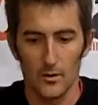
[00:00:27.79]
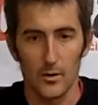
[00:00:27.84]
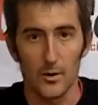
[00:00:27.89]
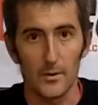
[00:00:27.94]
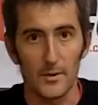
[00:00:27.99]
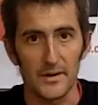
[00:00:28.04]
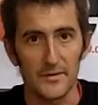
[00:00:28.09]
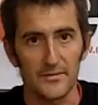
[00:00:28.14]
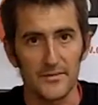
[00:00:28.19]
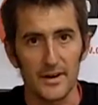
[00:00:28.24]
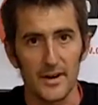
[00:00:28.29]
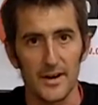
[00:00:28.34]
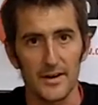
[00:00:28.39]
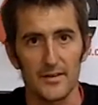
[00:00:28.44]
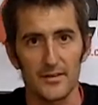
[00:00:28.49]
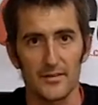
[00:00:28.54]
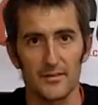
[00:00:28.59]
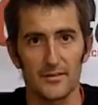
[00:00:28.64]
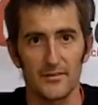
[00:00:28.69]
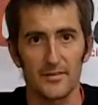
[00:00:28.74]
What we've
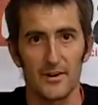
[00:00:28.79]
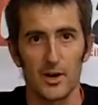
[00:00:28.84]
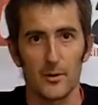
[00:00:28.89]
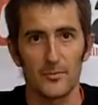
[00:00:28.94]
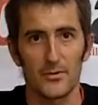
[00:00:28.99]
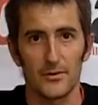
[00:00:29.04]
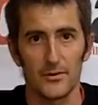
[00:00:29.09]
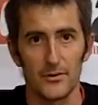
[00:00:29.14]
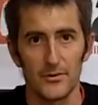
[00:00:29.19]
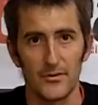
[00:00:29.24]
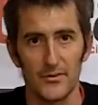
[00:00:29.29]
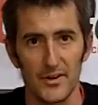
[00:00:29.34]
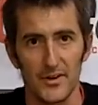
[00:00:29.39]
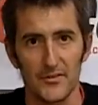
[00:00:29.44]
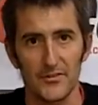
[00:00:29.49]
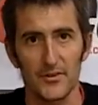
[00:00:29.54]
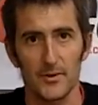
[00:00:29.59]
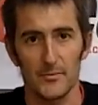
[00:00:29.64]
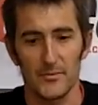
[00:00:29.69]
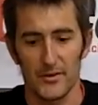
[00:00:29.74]
done is developed a new
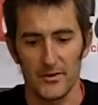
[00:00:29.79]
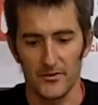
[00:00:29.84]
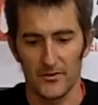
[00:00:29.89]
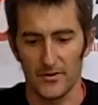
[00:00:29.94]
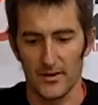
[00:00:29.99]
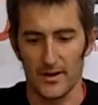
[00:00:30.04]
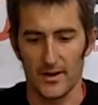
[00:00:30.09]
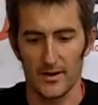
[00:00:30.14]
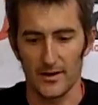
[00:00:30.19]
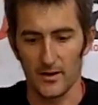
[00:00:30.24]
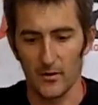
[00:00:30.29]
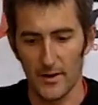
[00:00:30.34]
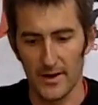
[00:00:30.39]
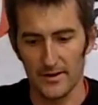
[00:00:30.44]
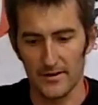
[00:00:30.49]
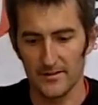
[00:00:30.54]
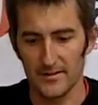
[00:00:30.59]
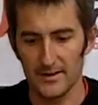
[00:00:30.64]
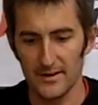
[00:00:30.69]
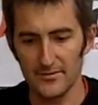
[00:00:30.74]
system that's uh,
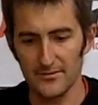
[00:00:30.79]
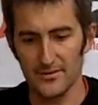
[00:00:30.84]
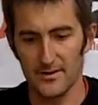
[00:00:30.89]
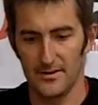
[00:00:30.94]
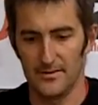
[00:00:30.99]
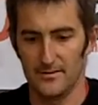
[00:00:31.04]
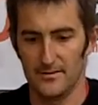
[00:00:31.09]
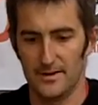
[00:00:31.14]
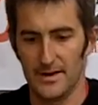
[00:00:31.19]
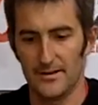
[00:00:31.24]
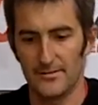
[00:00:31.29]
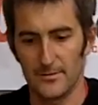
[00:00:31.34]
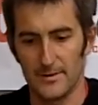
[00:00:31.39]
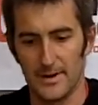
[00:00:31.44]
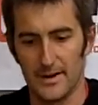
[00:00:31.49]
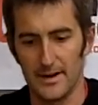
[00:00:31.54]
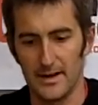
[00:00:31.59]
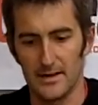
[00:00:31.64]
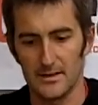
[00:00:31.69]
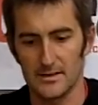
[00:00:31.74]
quite different than
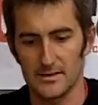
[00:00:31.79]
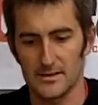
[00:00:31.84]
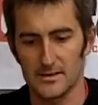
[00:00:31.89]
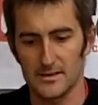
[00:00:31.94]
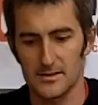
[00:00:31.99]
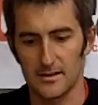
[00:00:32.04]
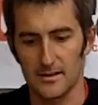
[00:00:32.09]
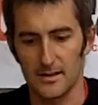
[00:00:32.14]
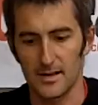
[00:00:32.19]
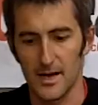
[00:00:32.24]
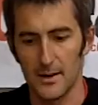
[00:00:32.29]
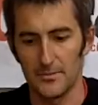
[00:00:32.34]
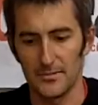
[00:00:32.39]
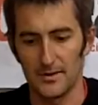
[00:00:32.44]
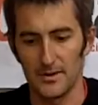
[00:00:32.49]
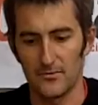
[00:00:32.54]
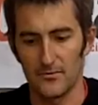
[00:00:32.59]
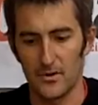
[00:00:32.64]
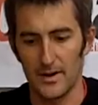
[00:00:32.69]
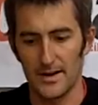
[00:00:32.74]
everybody else's in a
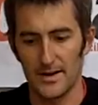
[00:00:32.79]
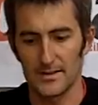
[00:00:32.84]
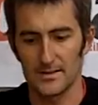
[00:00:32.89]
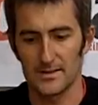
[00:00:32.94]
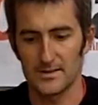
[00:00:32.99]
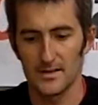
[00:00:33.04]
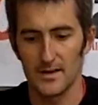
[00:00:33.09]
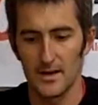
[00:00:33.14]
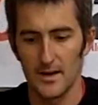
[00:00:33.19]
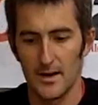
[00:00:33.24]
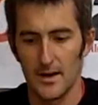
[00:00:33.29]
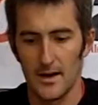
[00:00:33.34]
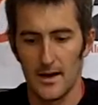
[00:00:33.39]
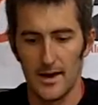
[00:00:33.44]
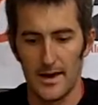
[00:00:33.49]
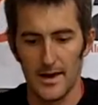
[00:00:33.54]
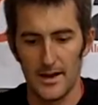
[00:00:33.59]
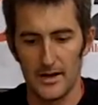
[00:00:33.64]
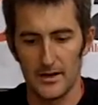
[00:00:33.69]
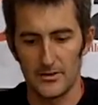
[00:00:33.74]
couple of ways.
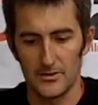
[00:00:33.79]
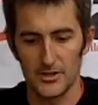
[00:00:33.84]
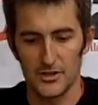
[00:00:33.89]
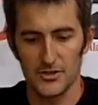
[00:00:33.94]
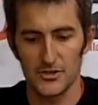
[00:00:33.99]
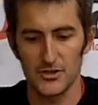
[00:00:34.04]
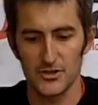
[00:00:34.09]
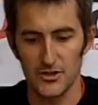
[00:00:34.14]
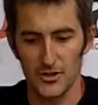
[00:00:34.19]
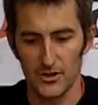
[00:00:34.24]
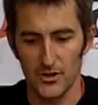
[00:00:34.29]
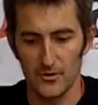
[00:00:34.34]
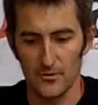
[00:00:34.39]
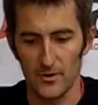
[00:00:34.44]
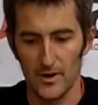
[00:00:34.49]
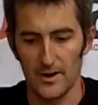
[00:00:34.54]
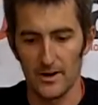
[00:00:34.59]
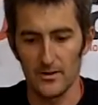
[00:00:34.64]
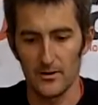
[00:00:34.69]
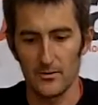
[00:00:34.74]
And I'll just show you
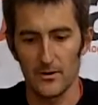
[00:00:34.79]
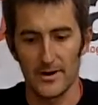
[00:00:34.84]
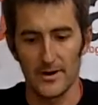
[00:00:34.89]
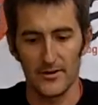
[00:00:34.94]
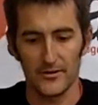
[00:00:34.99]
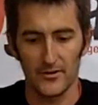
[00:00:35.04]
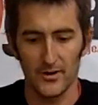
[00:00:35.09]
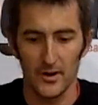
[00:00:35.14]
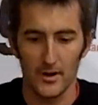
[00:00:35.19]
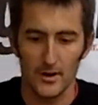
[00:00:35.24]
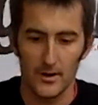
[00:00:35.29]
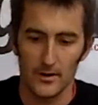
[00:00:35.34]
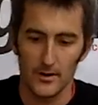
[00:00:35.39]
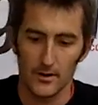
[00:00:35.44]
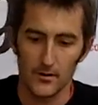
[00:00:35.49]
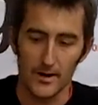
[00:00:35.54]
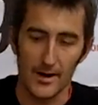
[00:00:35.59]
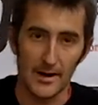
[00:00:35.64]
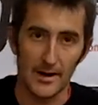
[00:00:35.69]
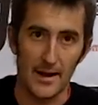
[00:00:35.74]
one of the ways
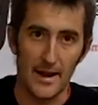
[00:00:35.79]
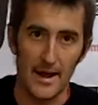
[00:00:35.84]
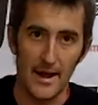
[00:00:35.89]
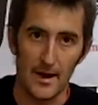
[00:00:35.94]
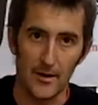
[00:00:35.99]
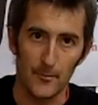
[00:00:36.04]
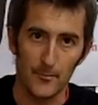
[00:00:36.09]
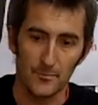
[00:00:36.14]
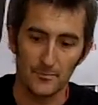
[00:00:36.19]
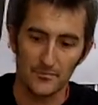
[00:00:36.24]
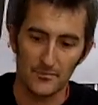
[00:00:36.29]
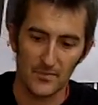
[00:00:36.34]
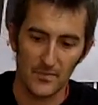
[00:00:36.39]
right now.